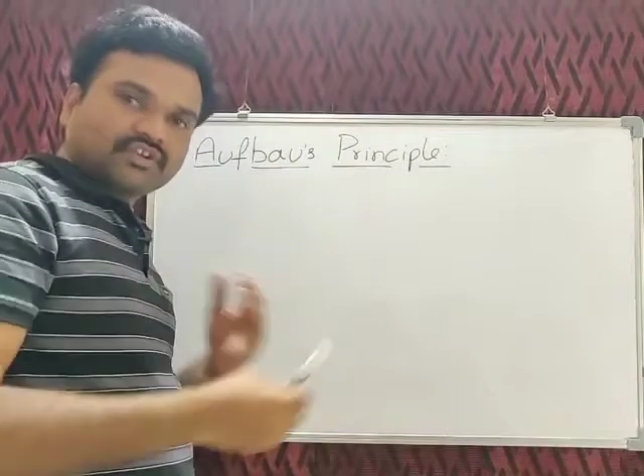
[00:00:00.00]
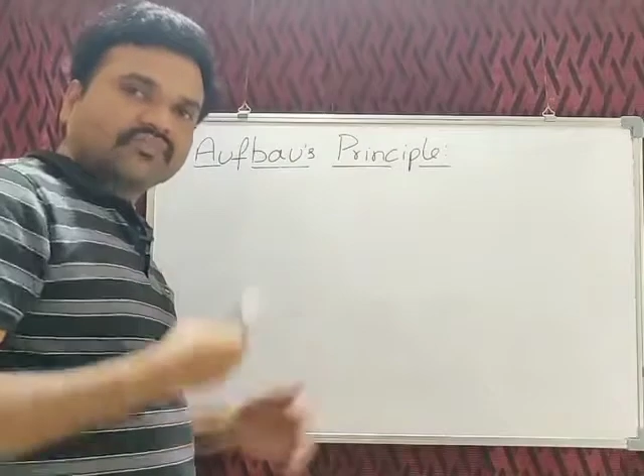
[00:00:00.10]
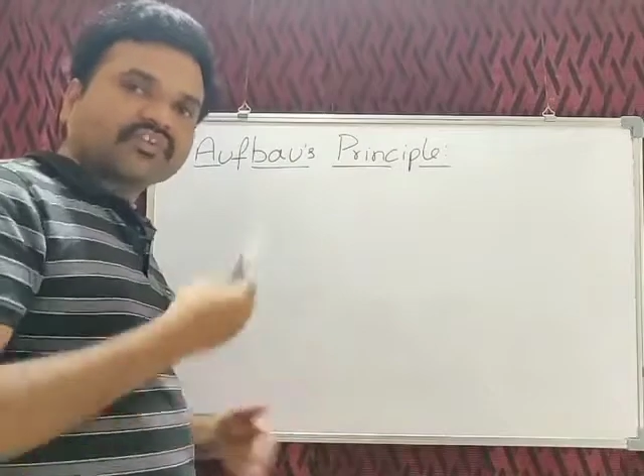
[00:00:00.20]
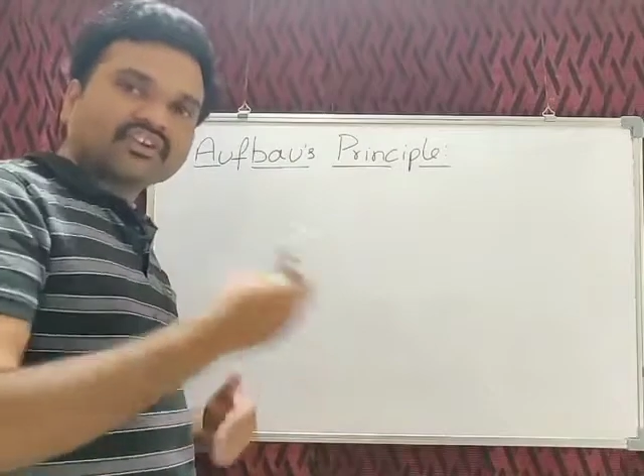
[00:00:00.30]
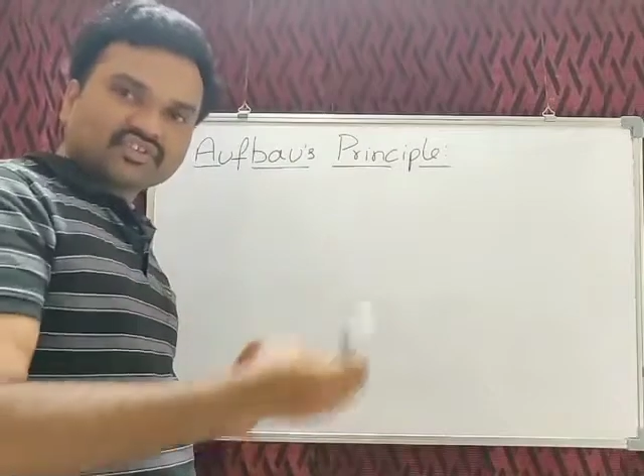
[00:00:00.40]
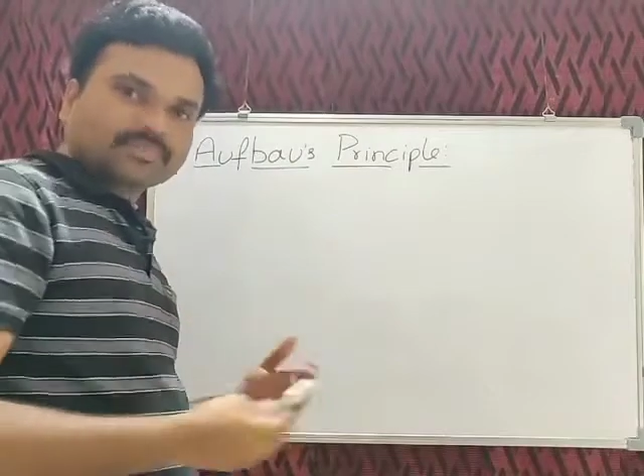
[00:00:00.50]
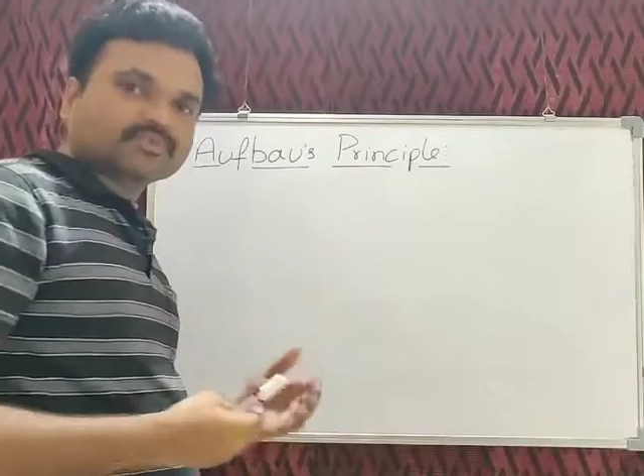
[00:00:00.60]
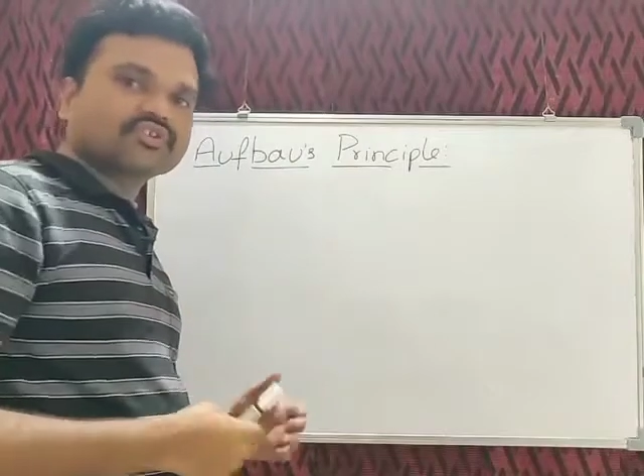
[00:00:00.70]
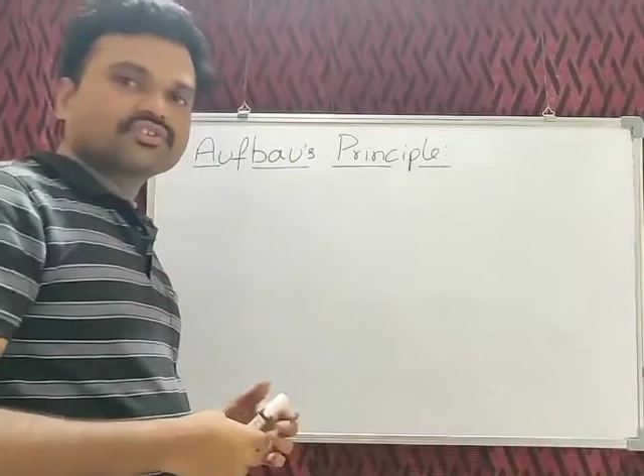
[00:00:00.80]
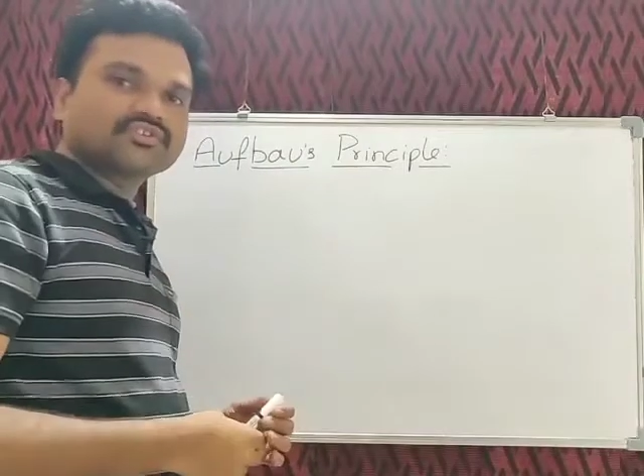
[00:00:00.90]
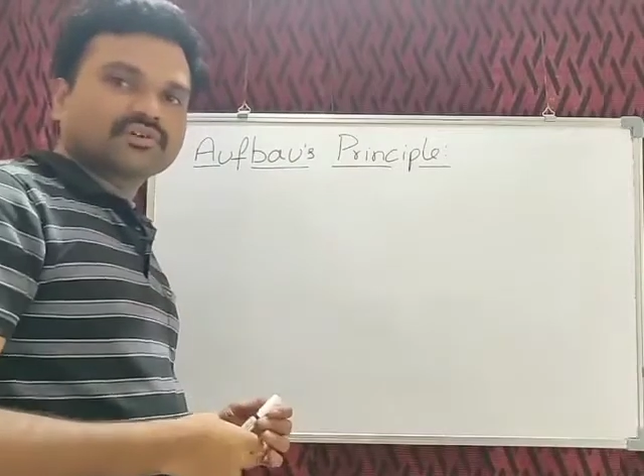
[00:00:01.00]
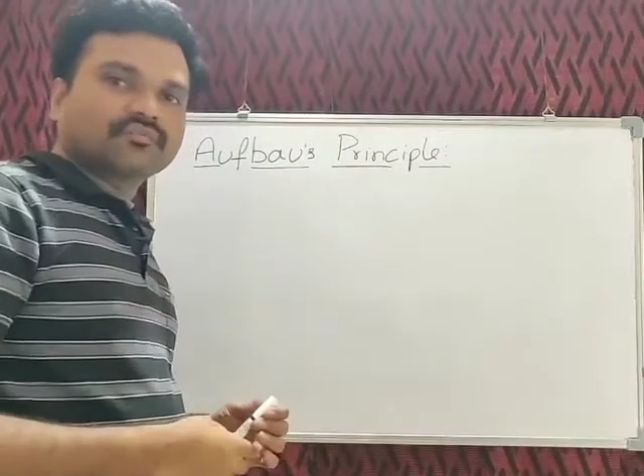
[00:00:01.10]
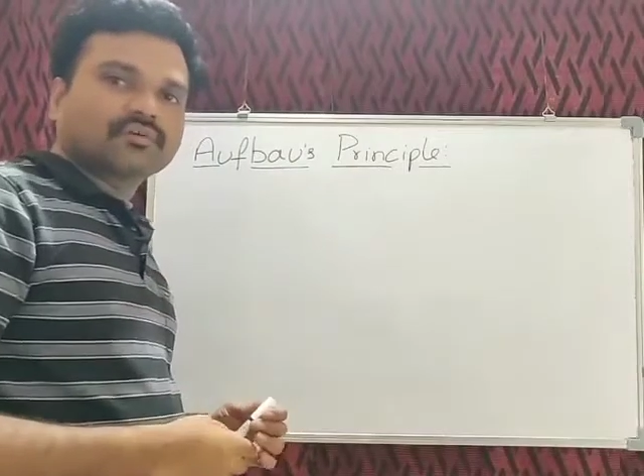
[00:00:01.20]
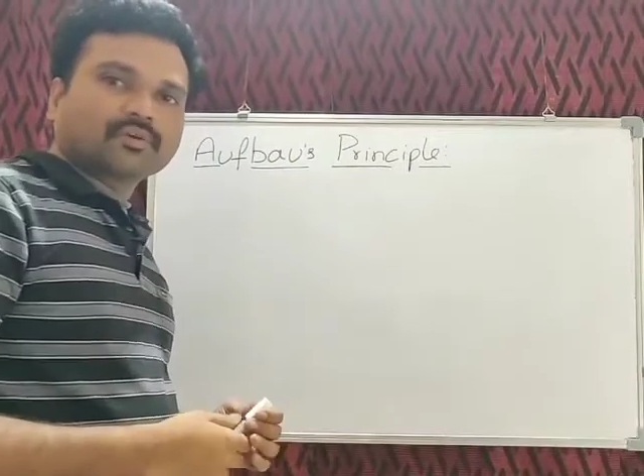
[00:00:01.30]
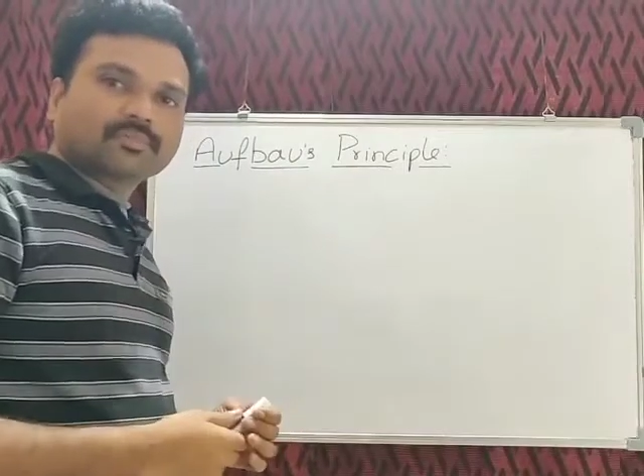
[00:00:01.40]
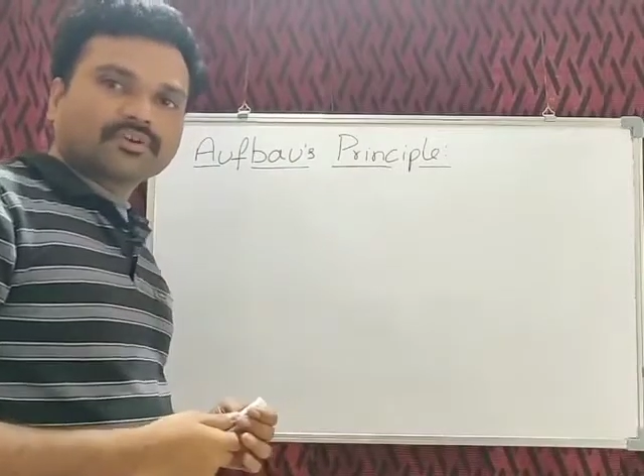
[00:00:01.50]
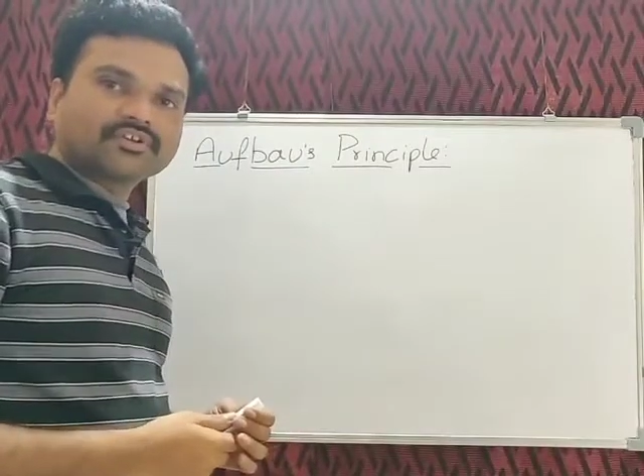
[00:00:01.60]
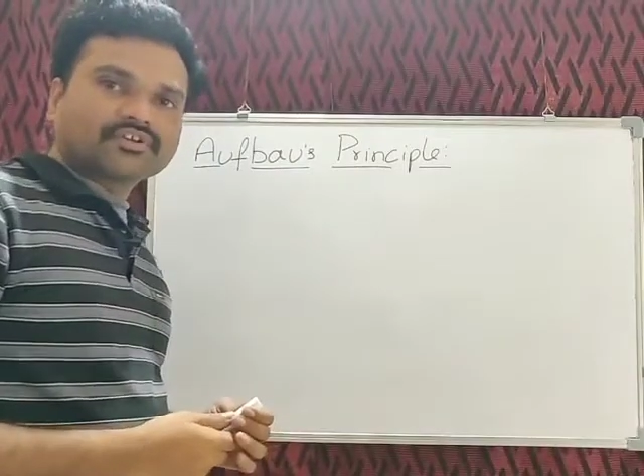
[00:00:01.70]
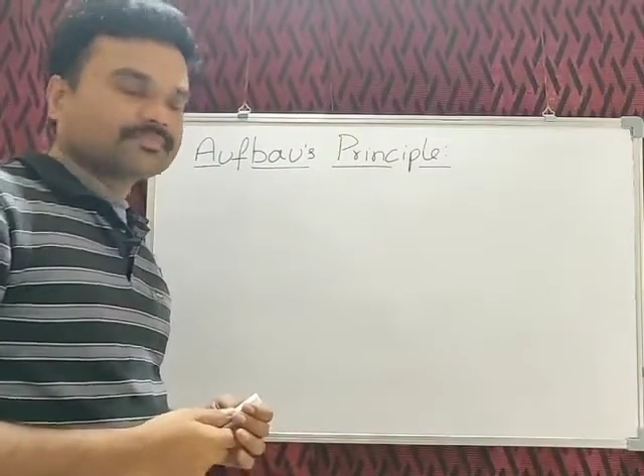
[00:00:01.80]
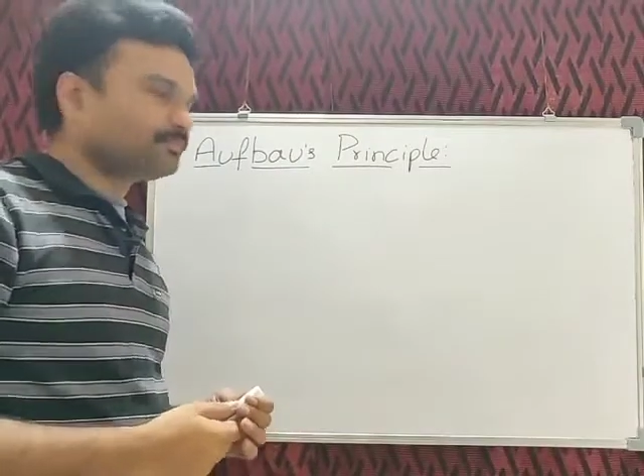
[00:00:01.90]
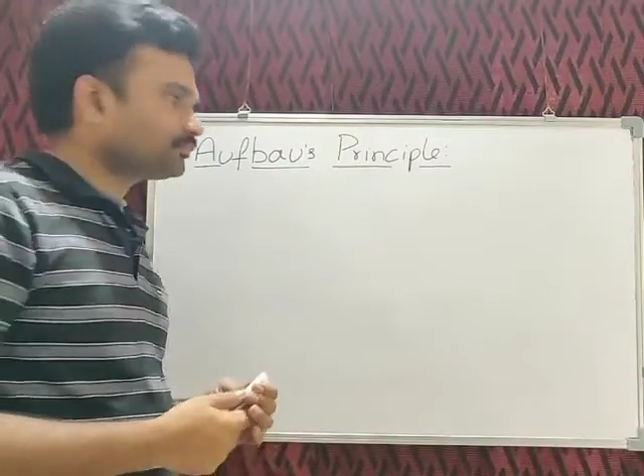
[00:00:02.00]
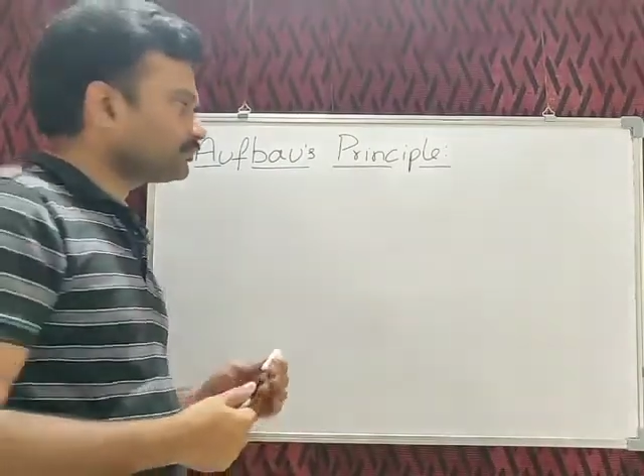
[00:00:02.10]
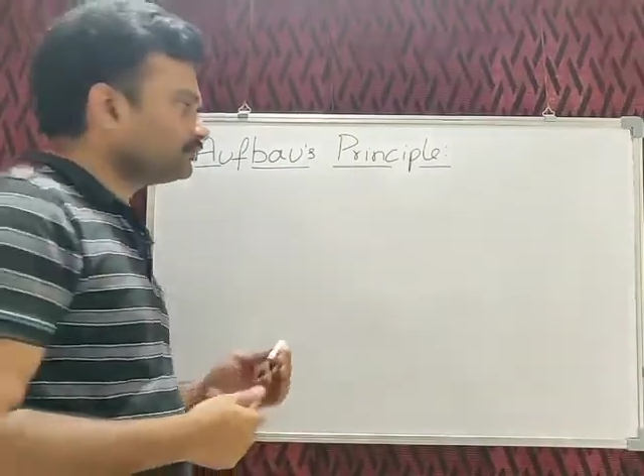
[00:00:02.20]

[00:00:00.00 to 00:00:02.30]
different subshells of orbits.